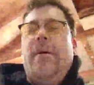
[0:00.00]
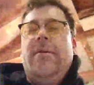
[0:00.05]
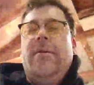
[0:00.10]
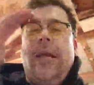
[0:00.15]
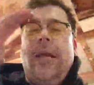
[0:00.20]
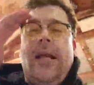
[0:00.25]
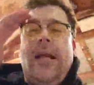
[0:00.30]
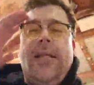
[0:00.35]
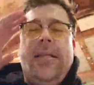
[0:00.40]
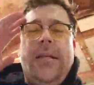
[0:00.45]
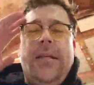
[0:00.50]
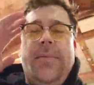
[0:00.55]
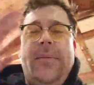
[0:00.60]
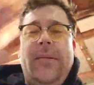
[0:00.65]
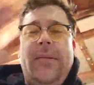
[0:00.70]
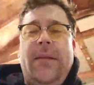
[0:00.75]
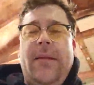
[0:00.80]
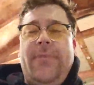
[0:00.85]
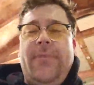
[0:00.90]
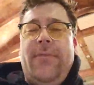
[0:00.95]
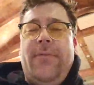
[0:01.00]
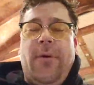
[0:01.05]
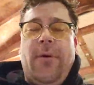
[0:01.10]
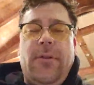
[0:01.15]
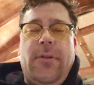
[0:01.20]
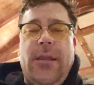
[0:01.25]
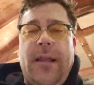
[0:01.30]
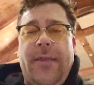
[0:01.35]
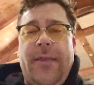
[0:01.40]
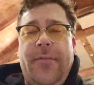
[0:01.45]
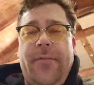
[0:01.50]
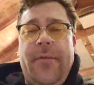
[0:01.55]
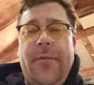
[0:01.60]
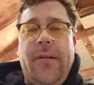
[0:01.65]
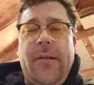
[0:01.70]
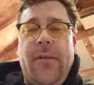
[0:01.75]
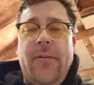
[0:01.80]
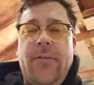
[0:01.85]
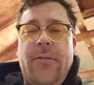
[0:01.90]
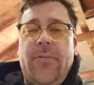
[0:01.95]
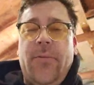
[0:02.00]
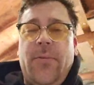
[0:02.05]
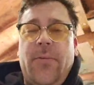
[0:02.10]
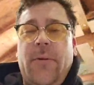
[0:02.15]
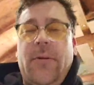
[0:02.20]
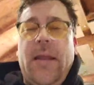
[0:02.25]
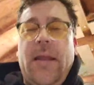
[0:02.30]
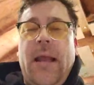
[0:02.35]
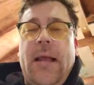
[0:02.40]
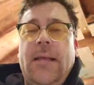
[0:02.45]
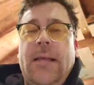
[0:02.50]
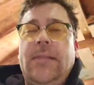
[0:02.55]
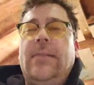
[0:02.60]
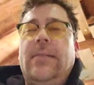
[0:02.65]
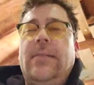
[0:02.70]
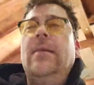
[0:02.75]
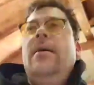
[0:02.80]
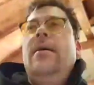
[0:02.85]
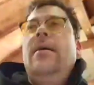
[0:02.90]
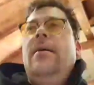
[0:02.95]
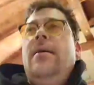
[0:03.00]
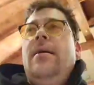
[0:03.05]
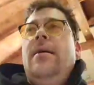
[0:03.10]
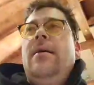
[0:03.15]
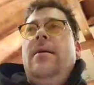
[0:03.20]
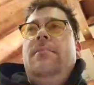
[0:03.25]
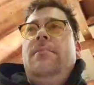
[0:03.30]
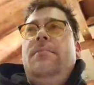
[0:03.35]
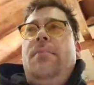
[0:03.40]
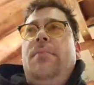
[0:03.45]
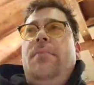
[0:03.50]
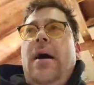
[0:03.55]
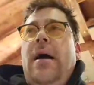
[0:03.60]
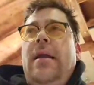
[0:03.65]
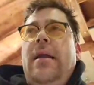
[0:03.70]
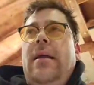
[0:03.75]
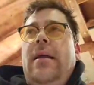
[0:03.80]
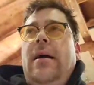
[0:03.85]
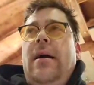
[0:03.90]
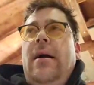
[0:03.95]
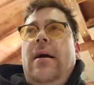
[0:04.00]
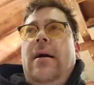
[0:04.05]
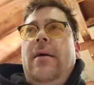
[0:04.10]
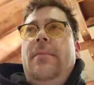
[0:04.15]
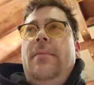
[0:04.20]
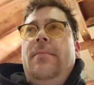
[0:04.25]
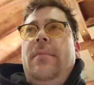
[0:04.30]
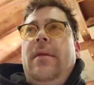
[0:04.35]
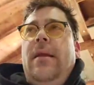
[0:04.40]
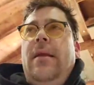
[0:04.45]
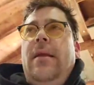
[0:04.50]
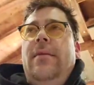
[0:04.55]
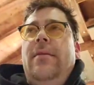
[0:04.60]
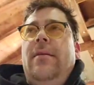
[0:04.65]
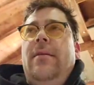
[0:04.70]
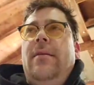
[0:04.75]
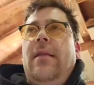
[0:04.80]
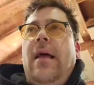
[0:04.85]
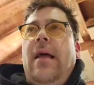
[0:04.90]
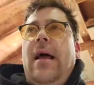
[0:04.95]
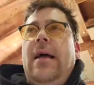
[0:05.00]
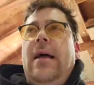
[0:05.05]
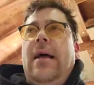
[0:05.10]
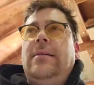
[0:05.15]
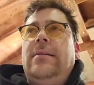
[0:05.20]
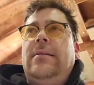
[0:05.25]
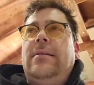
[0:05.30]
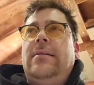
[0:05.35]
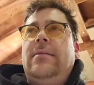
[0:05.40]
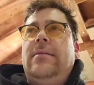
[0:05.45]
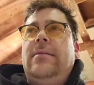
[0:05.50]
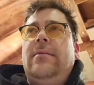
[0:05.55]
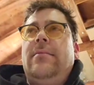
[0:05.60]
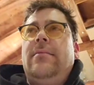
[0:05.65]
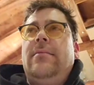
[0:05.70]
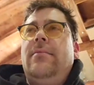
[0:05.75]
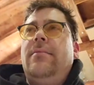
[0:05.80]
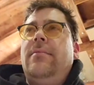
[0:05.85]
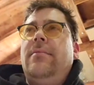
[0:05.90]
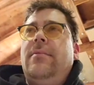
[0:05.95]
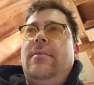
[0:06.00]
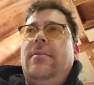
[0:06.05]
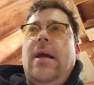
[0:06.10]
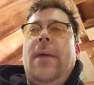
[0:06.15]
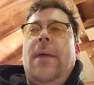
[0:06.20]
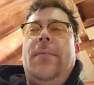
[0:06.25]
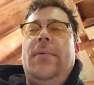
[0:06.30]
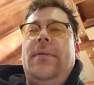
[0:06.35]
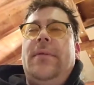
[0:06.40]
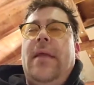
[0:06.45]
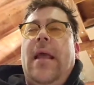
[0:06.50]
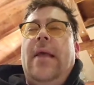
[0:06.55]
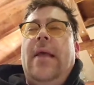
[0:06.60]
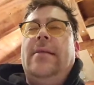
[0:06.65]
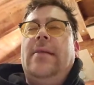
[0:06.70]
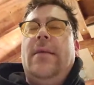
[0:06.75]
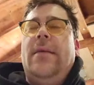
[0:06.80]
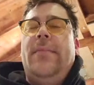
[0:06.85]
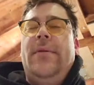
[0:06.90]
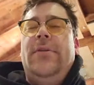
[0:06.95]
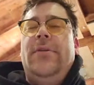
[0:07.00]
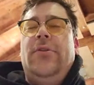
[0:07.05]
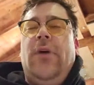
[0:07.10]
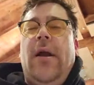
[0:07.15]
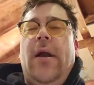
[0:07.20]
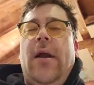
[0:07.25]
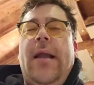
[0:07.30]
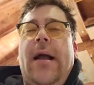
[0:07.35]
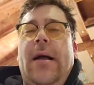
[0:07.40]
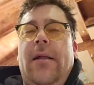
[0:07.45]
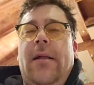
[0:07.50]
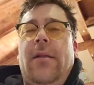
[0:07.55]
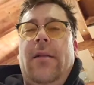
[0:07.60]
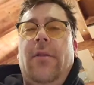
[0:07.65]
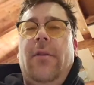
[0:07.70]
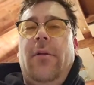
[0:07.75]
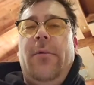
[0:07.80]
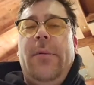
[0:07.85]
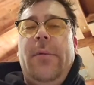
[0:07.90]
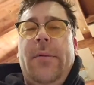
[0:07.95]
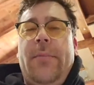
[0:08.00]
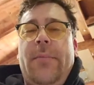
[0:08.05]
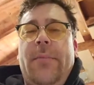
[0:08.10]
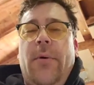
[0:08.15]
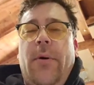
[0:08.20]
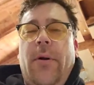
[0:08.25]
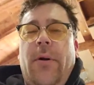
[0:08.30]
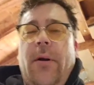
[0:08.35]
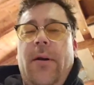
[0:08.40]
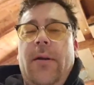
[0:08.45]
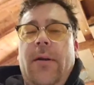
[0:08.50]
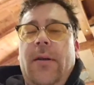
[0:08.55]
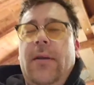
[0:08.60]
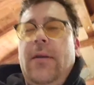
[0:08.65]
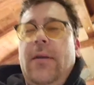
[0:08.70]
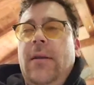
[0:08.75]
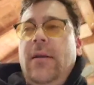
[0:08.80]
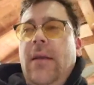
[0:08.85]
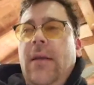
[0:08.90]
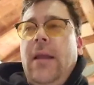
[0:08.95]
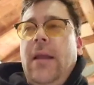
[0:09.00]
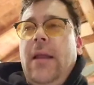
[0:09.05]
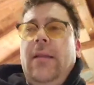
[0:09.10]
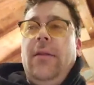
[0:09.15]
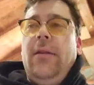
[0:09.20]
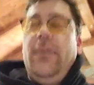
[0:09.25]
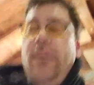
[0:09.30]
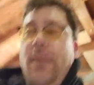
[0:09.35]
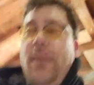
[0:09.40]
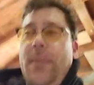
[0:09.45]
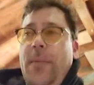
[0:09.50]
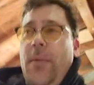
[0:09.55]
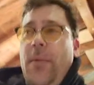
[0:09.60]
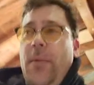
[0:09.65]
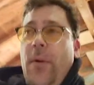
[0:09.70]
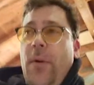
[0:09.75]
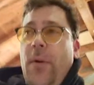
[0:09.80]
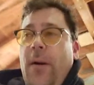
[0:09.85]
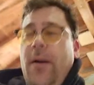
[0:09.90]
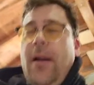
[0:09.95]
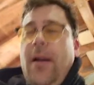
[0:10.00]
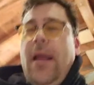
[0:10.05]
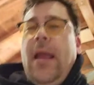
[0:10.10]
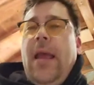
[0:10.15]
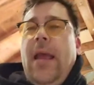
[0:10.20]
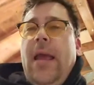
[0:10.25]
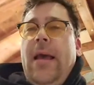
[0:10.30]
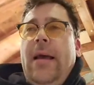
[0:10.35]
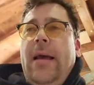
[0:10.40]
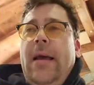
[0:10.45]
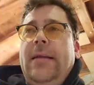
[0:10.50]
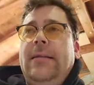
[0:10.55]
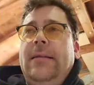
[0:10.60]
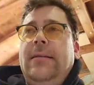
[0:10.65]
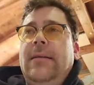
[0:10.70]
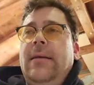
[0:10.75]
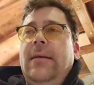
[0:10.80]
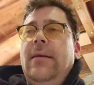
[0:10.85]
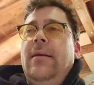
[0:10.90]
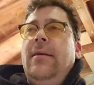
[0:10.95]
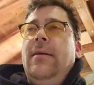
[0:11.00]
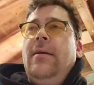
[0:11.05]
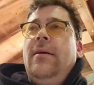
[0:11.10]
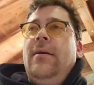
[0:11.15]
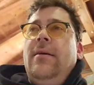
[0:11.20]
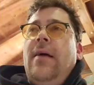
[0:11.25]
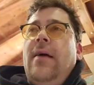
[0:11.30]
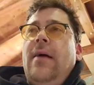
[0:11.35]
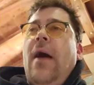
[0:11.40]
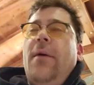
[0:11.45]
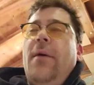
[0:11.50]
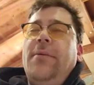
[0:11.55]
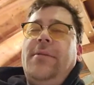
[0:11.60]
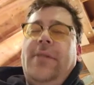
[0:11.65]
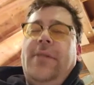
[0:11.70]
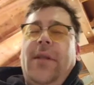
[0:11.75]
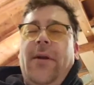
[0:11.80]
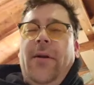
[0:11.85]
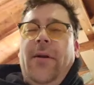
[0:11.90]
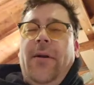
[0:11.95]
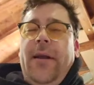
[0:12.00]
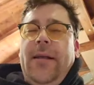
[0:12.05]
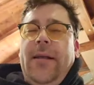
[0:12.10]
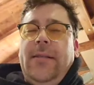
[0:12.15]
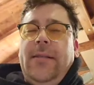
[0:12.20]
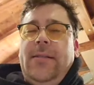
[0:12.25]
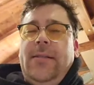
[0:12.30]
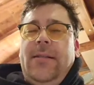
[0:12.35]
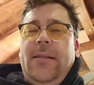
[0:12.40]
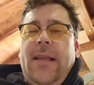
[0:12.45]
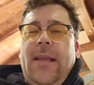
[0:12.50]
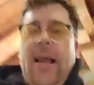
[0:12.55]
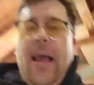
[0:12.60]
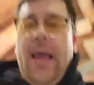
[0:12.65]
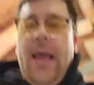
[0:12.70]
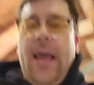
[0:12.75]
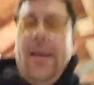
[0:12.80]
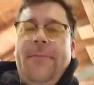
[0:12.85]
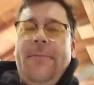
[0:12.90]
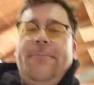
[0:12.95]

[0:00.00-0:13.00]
ChatGPT, of course, like everybody in this world has. But in the last couple days I've been trying out a little bit more and a little bit more, and I was curious today.